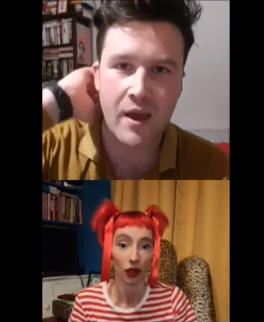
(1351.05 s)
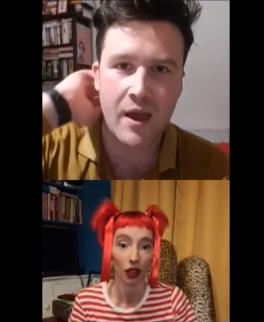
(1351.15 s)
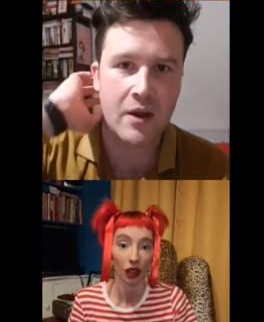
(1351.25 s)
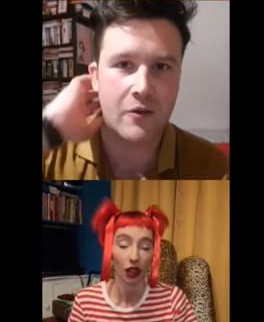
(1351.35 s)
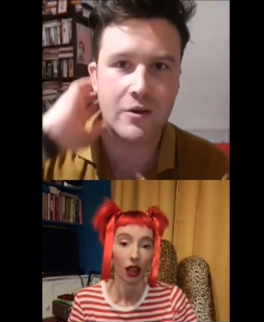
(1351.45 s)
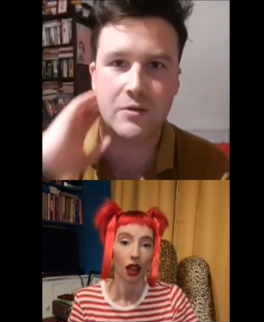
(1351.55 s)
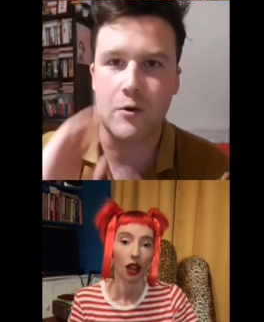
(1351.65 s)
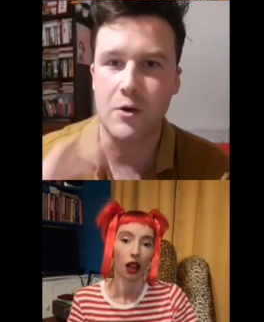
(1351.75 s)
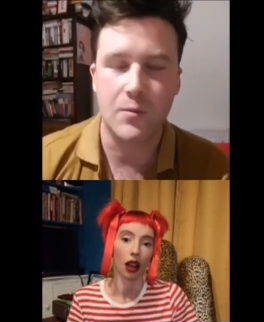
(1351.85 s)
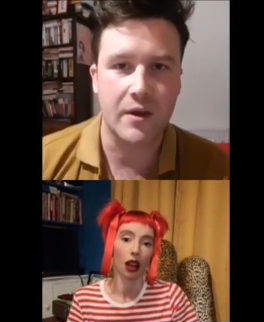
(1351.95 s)
Speaker 1: or are you already
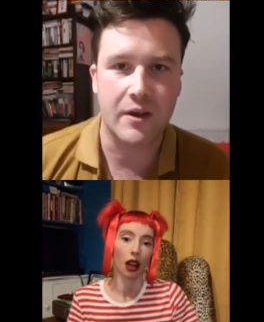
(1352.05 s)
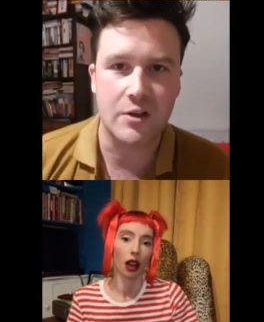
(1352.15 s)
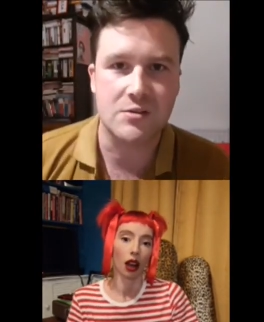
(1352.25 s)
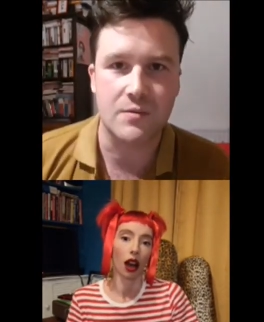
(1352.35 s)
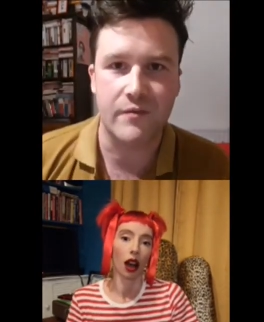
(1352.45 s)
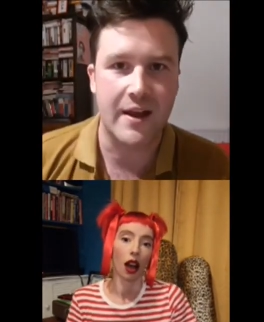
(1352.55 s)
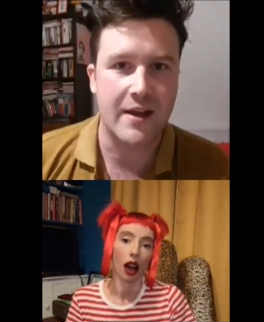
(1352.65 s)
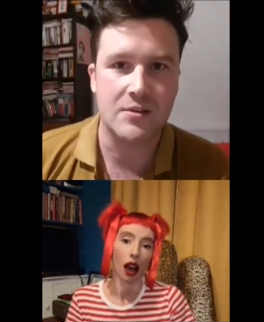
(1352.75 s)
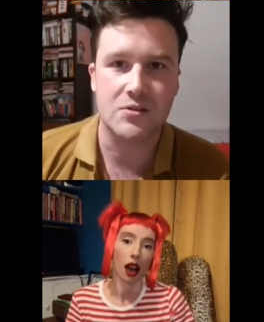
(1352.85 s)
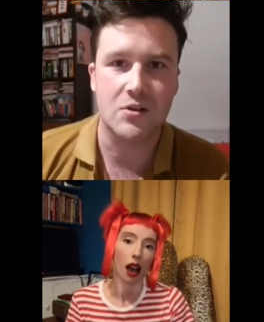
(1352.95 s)
working on something
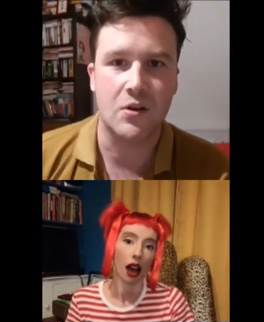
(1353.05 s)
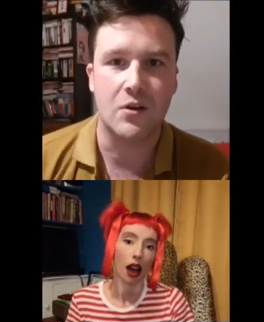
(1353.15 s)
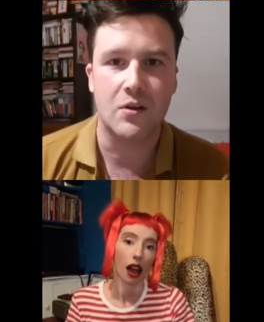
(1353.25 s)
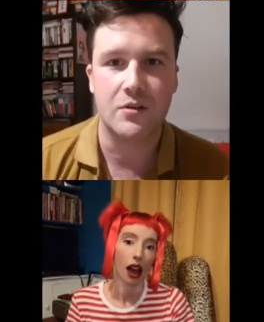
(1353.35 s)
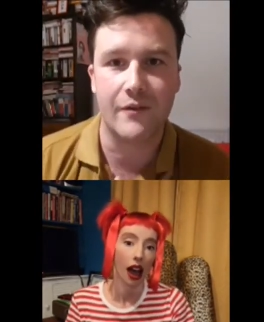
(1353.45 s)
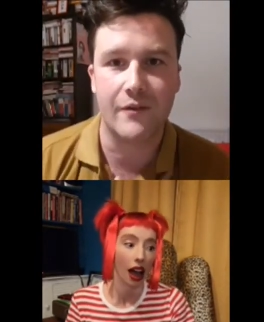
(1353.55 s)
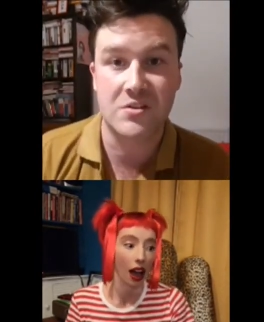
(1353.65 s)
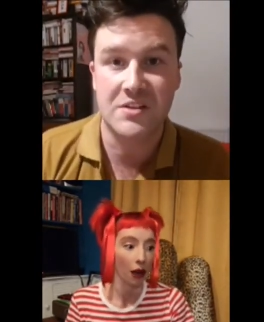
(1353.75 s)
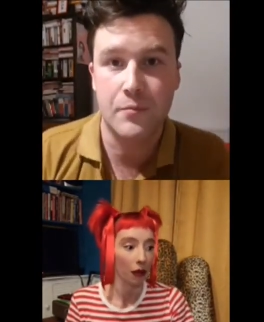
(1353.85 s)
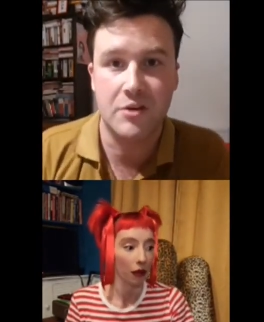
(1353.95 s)
else? Or
Speaker 2: not that there's any
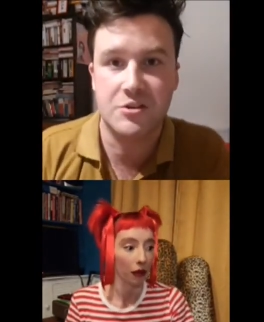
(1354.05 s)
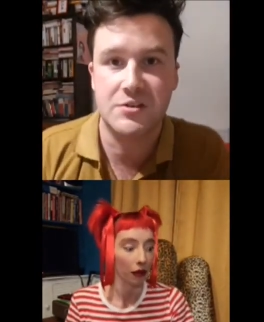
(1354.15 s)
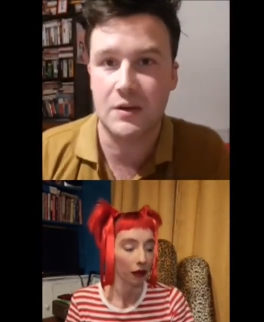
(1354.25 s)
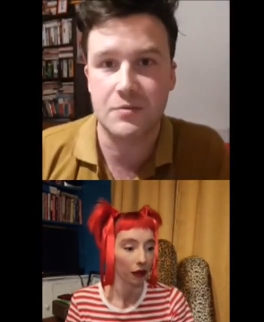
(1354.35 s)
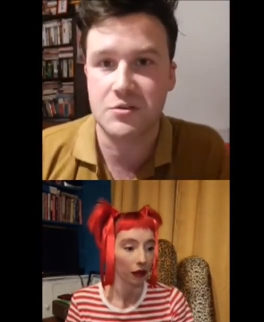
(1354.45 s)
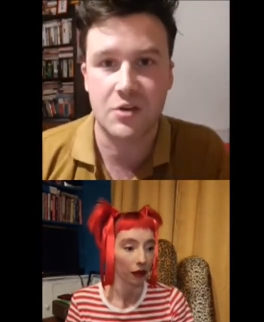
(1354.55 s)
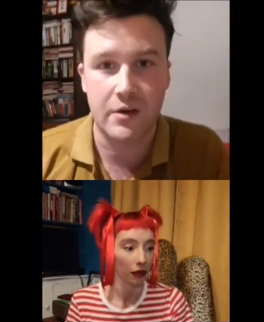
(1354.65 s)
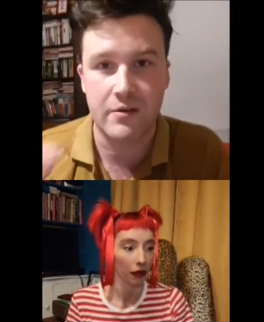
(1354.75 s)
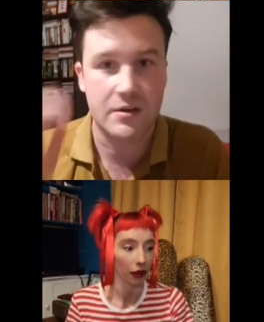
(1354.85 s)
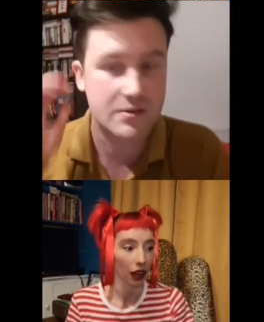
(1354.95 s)
pressure to. I'm just
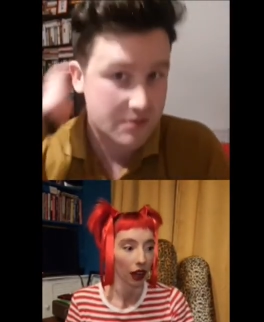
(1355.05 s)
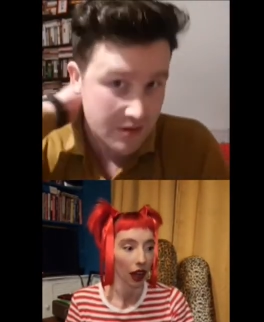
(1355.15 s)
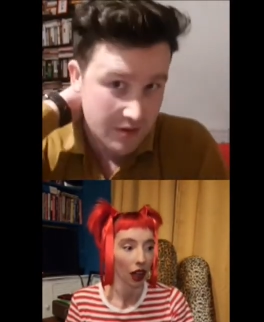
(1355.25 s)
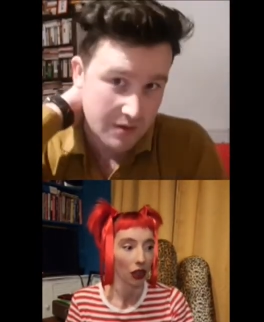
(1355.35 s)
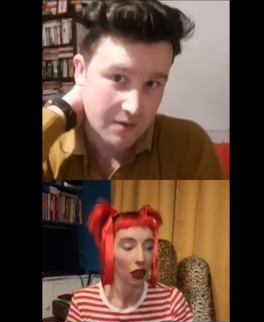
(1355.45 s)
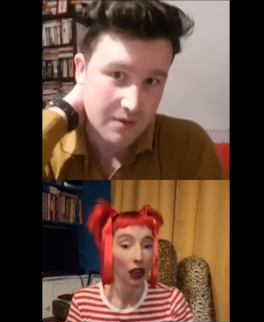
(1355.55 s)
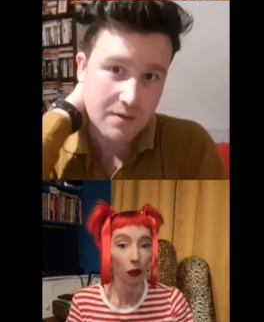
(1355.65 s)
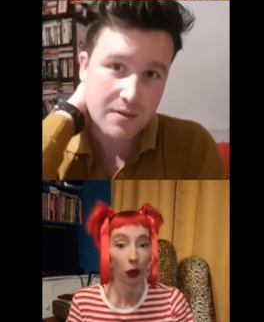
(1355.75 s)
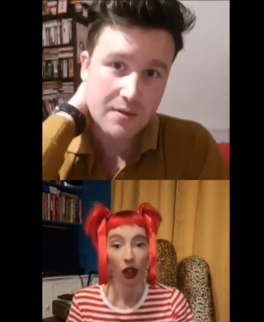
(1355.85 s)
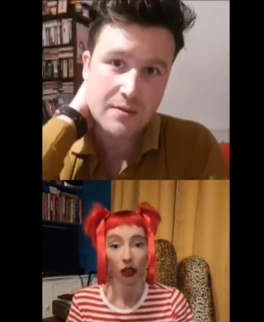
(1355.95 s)
curious.
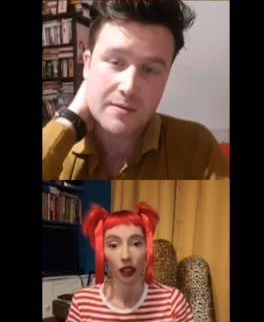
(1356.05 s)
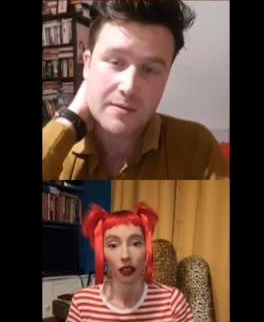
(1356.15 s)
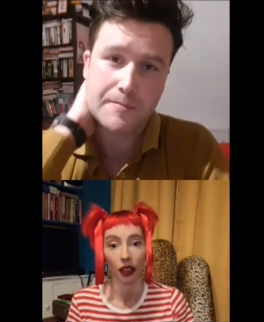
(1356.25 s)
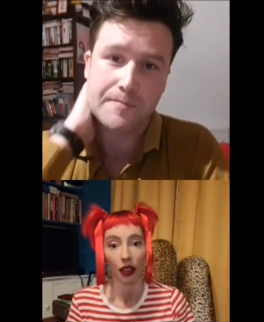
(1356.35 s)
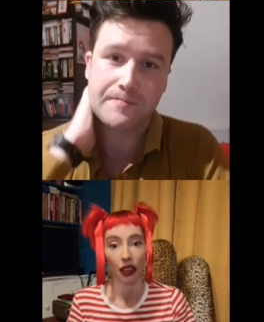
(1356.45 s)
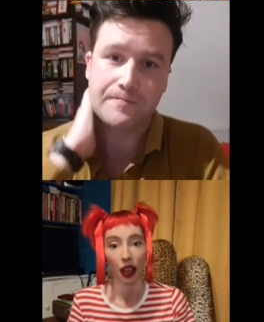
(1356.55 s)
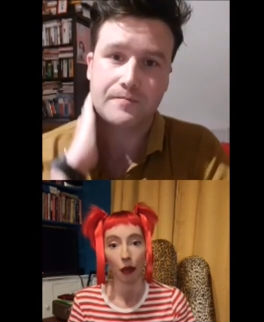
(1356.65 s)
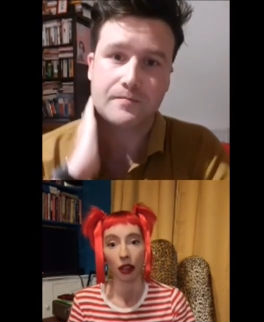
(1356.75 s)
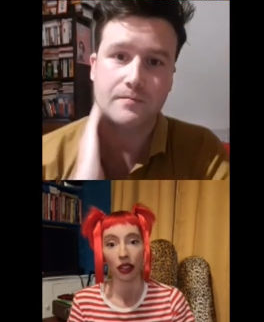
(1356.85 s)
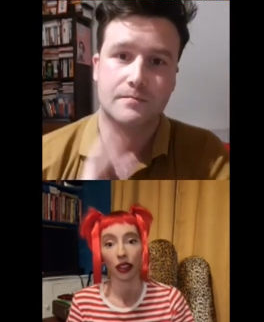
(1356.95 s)
The thing that I
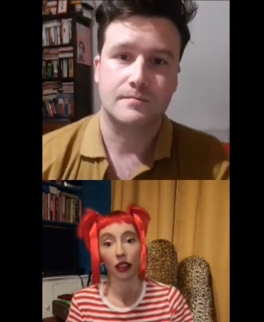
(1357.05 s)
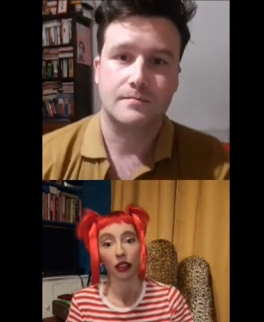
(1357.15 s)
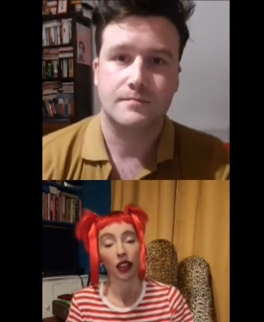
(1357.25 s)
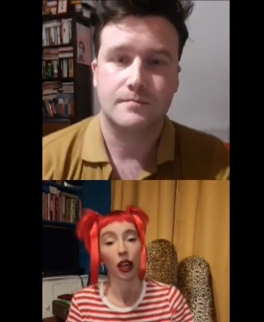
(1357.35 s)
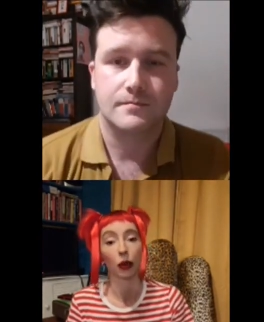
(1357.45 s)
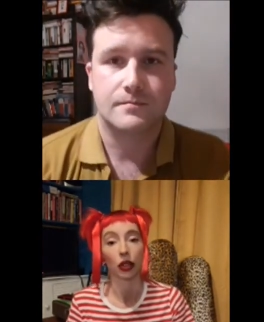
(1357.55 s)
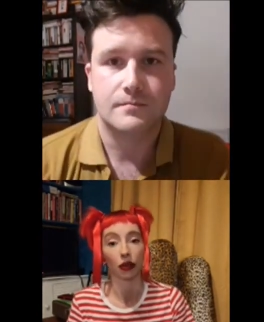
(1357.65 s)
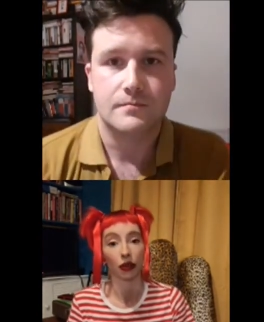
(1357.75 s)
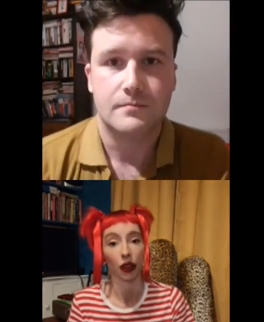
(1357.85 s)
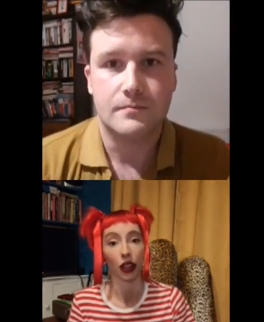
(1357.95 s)
posted out the other day was the
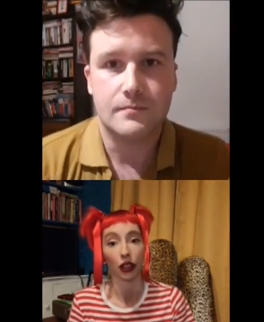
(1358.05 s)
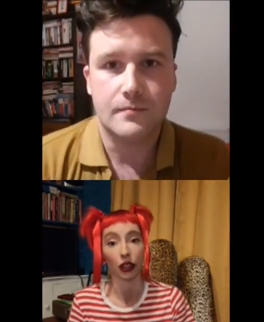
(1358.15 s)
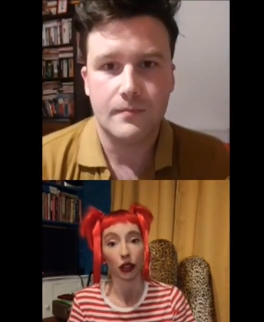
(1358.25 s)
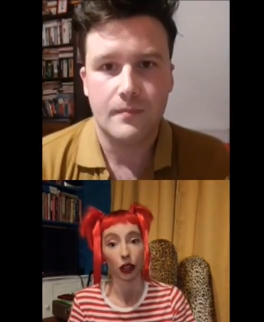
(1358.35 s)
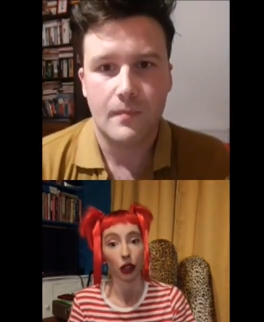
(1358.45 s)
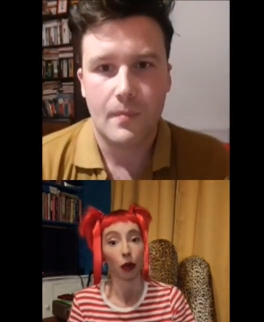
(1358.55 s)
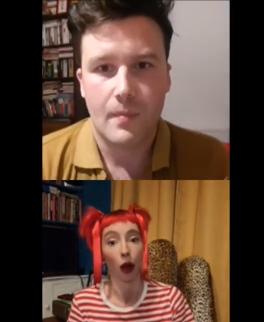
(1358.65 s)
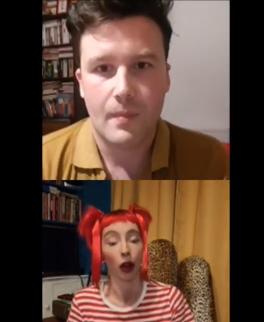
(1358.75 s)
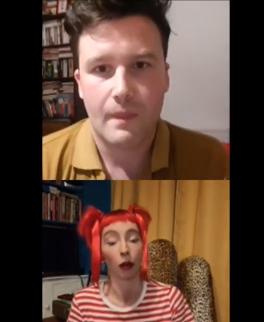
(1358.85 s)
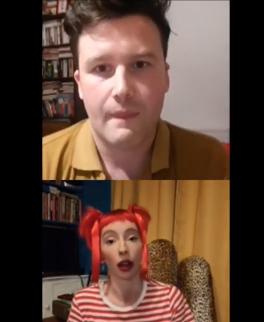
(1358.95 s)
first new poem I have